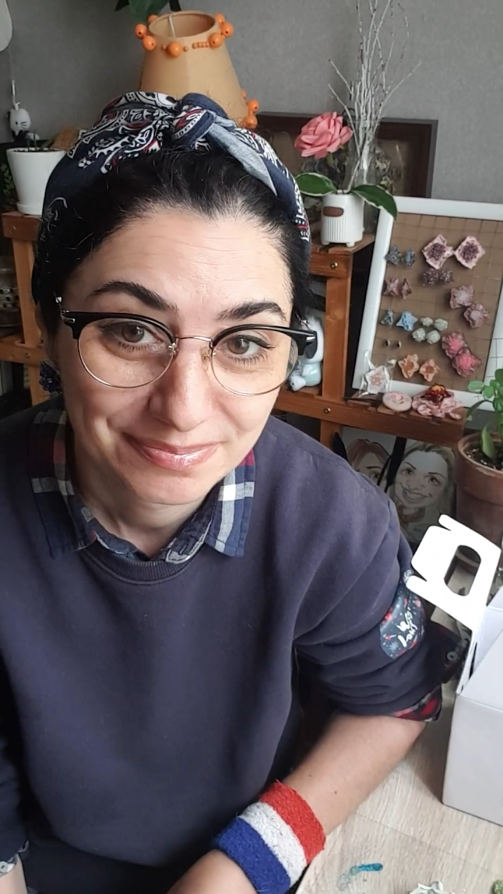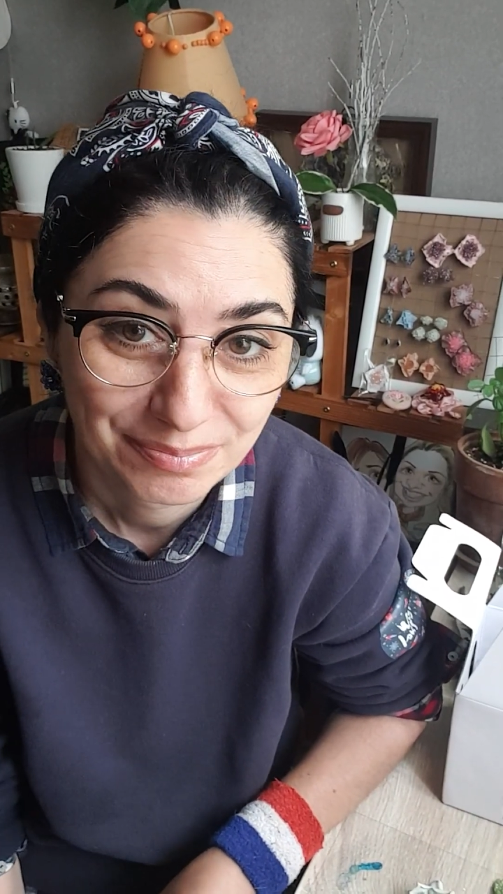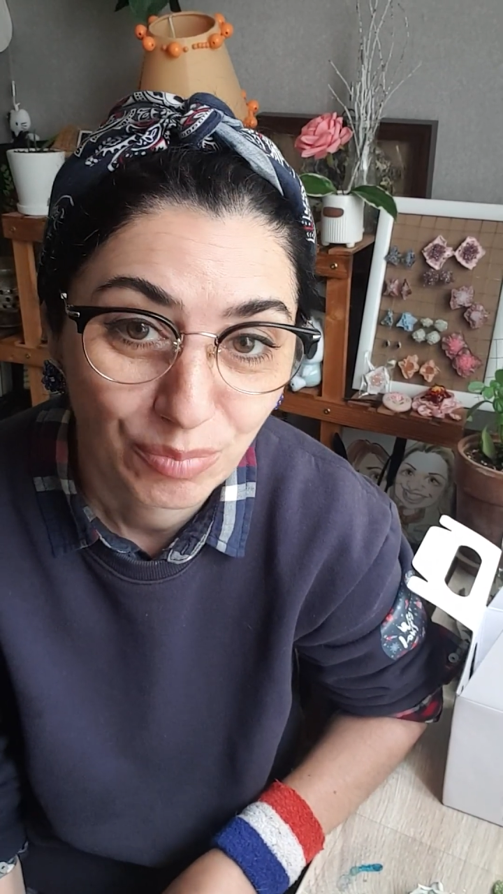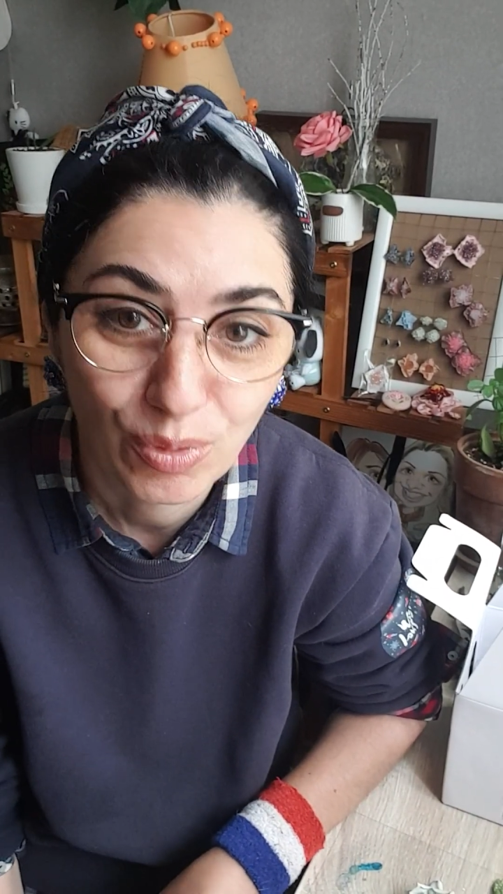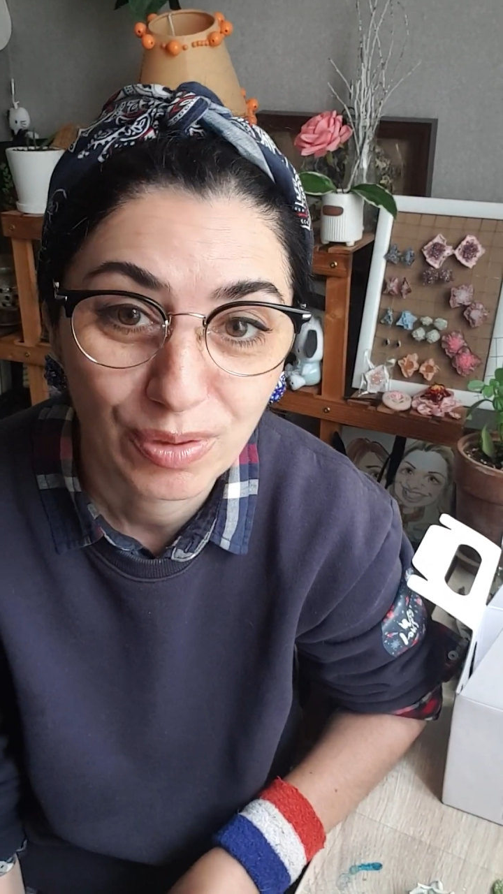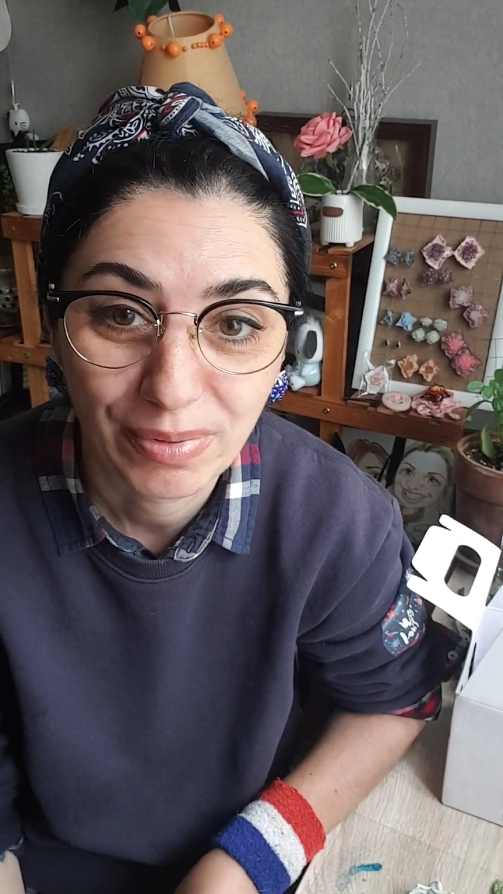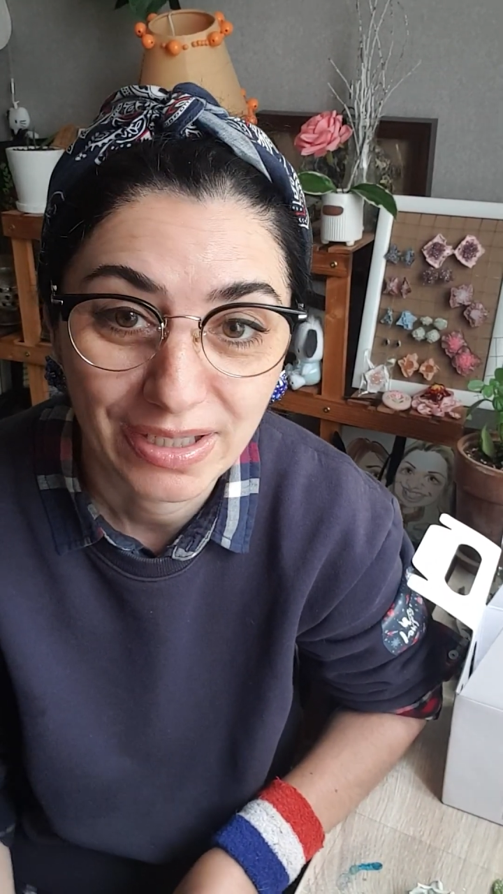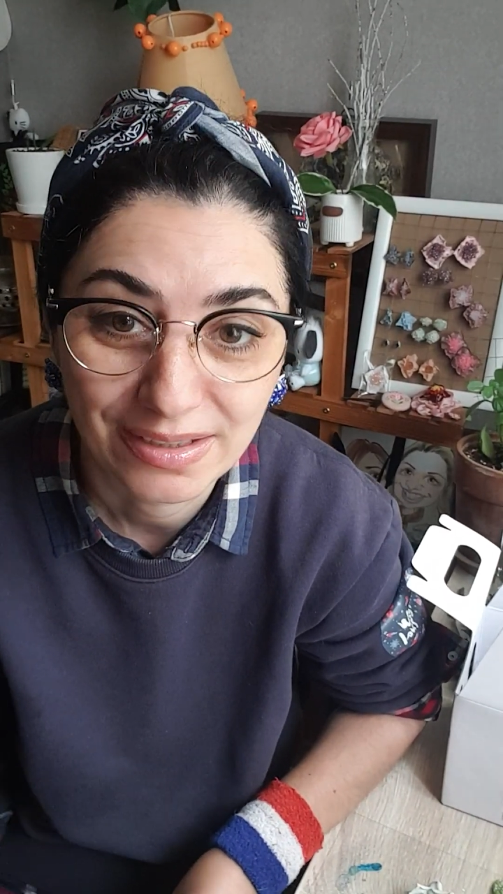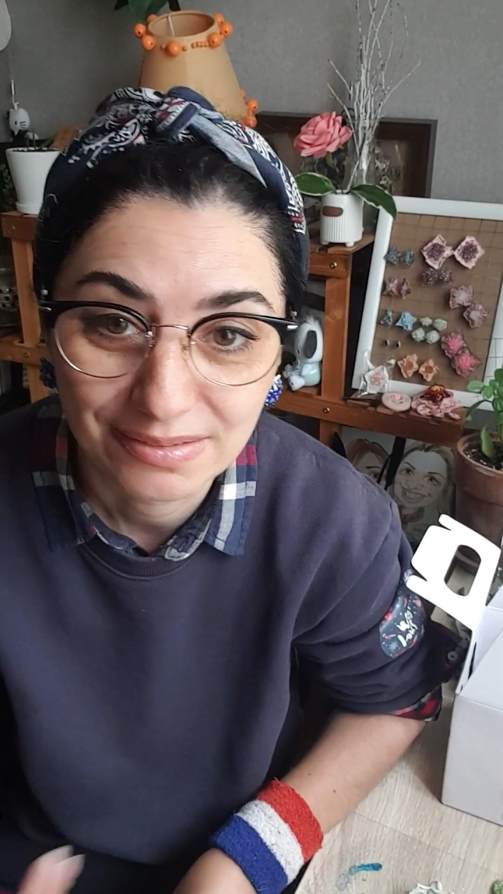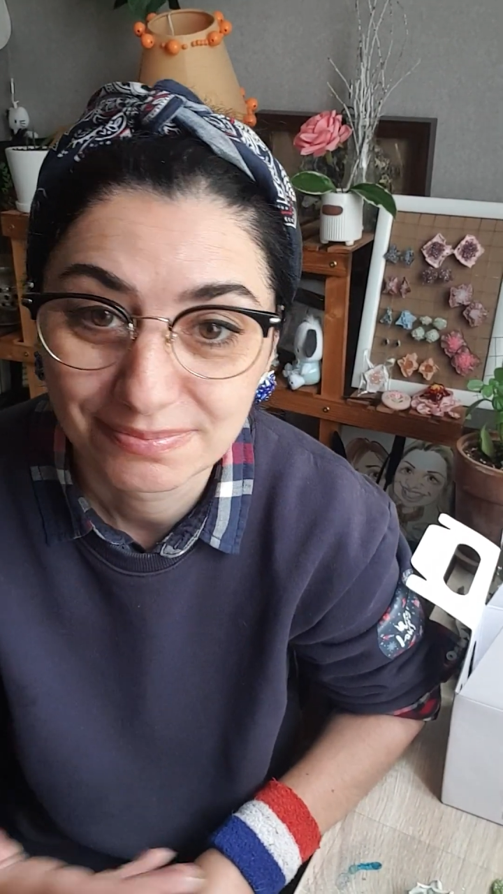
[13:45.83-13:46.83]
bored
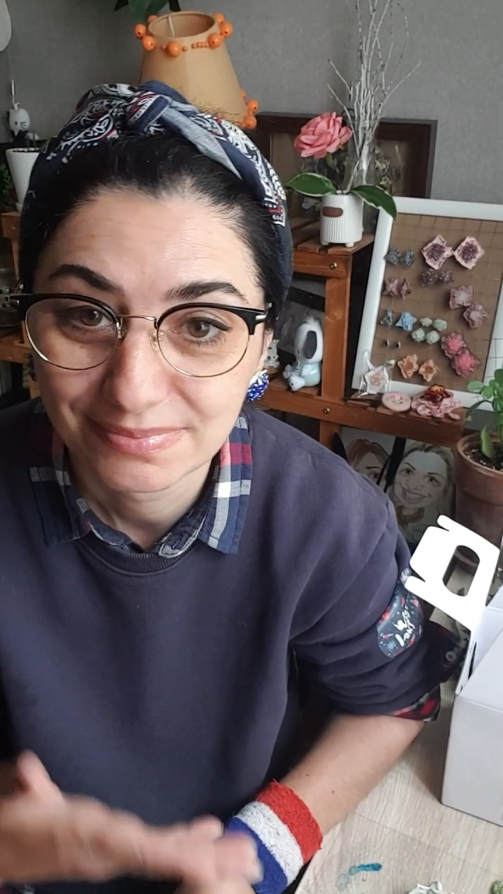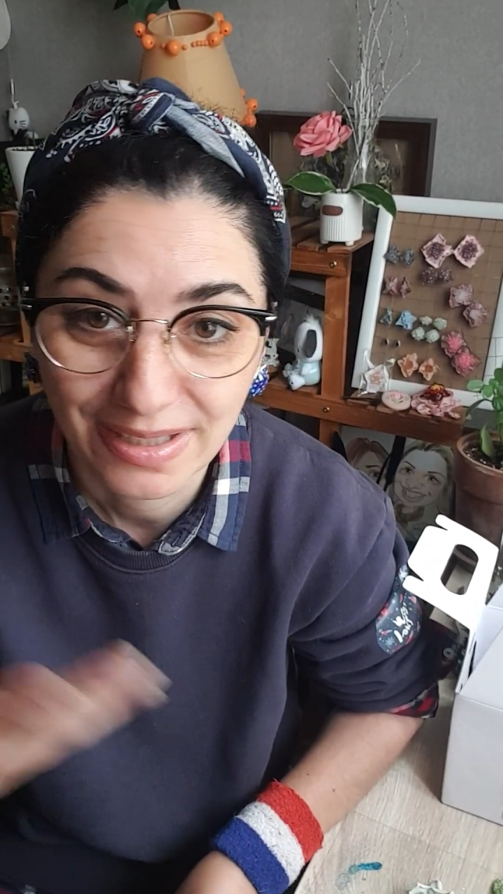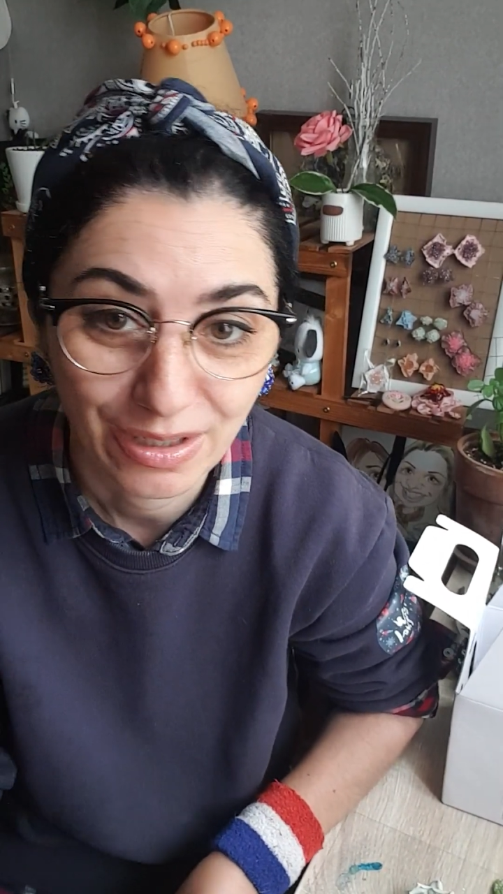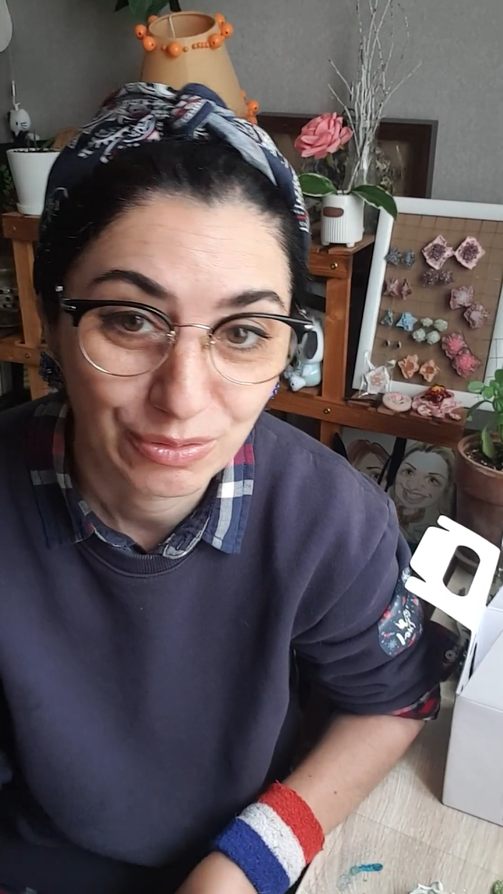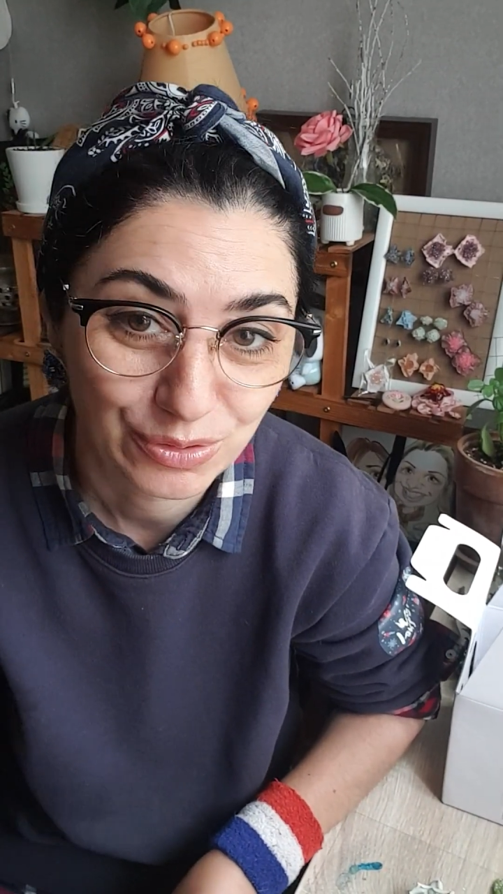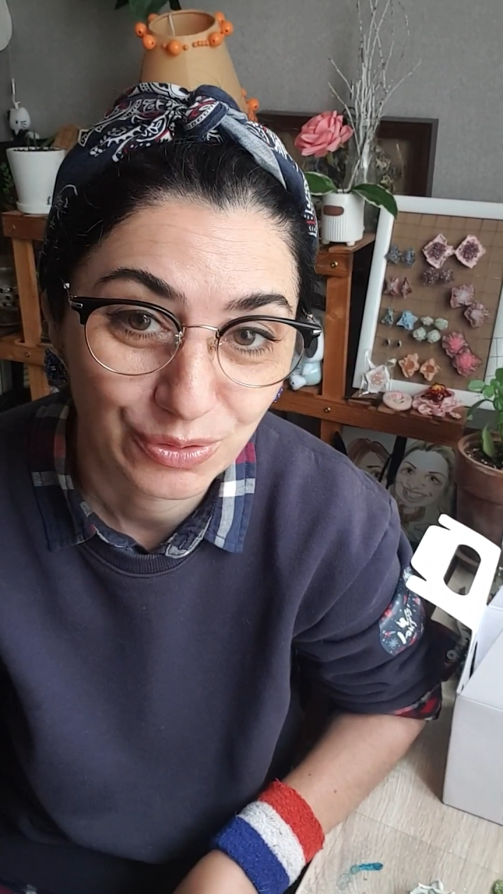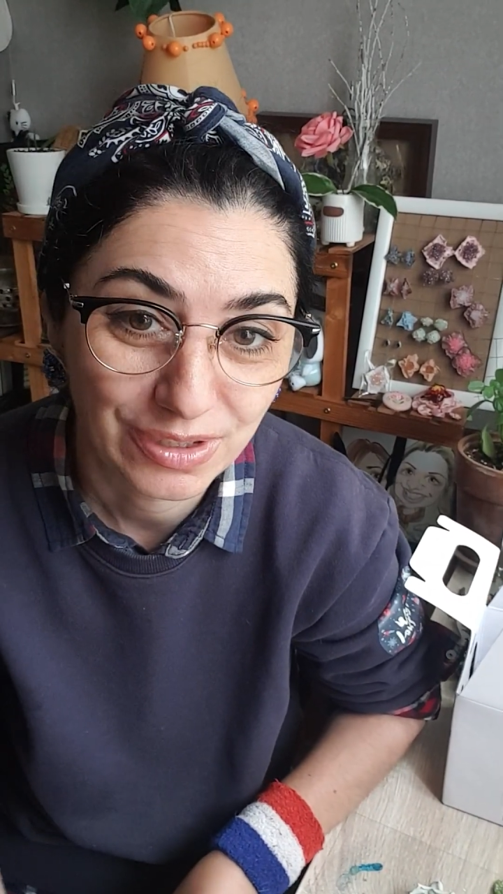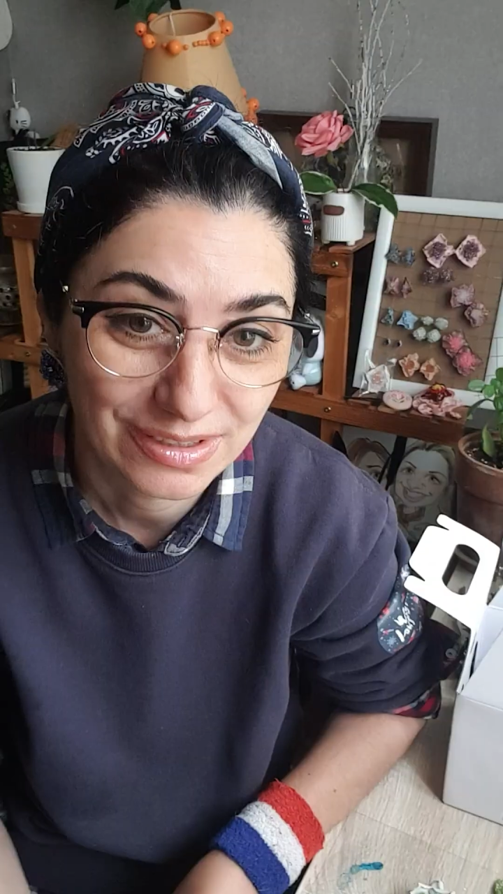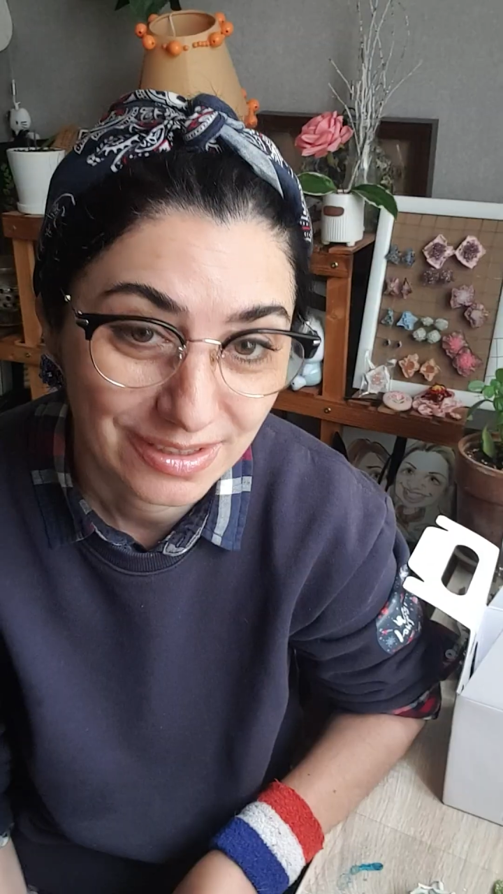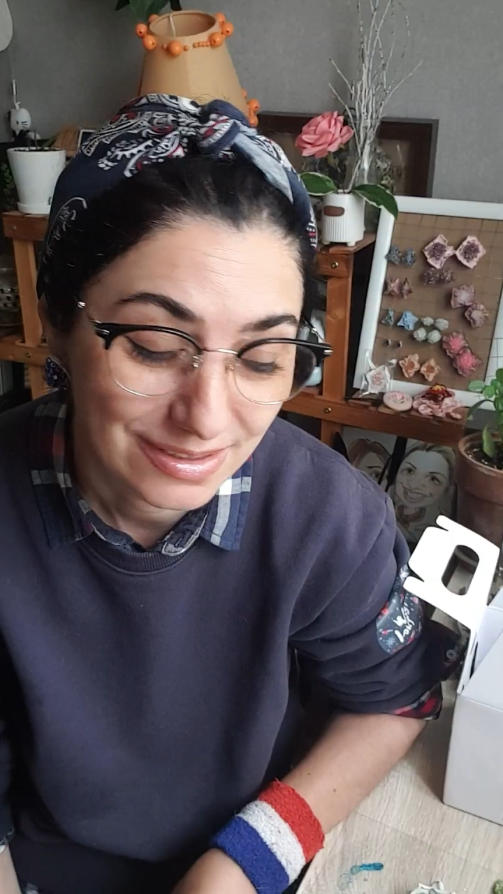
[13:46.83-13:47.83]
by now
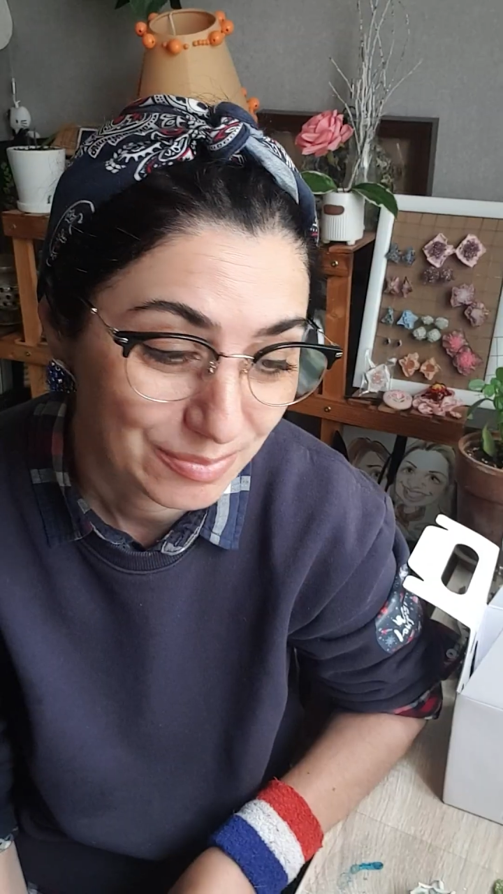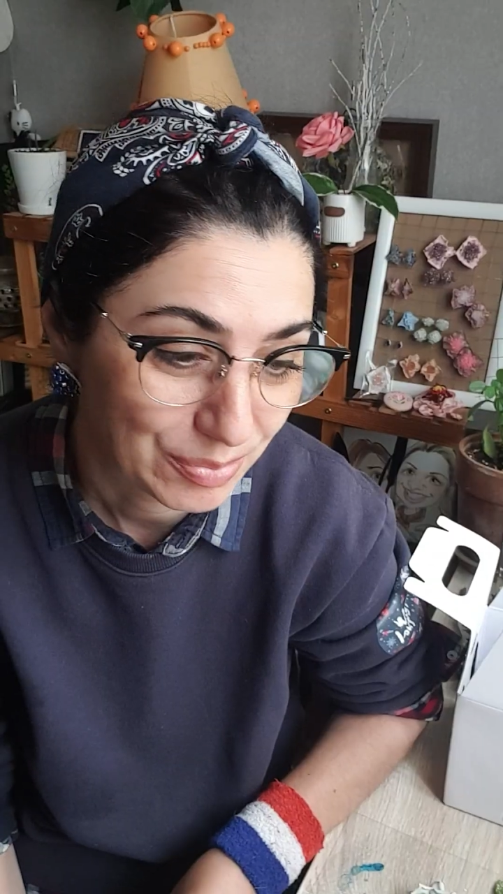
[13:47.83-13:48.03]
doing these,